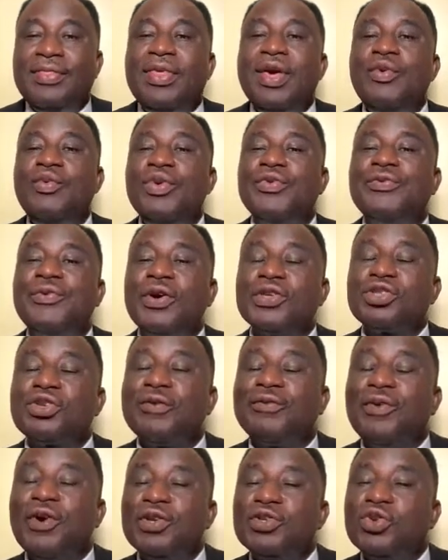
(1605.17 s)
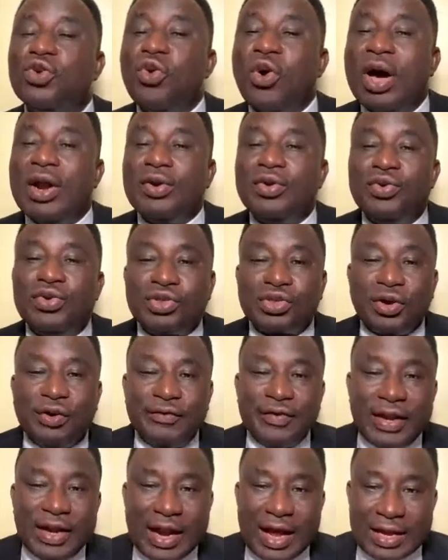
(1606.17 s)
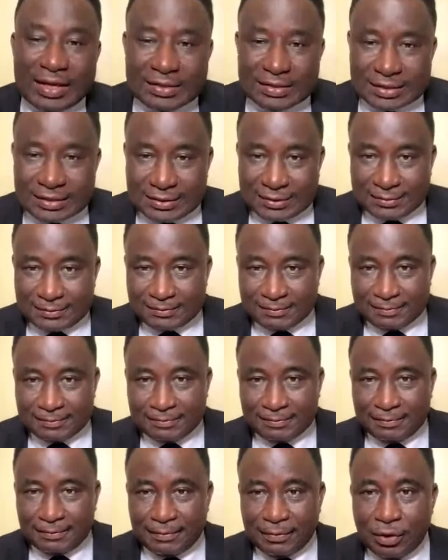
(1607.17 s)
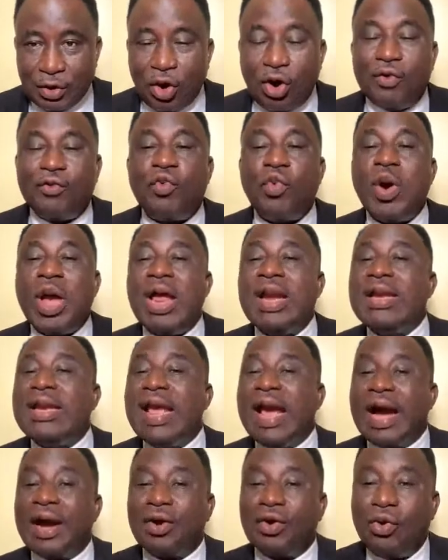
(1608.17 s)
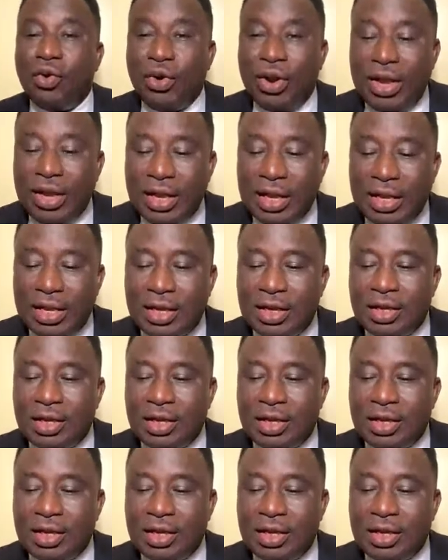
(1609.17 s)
They will first of all go and do surveillance of where they are going.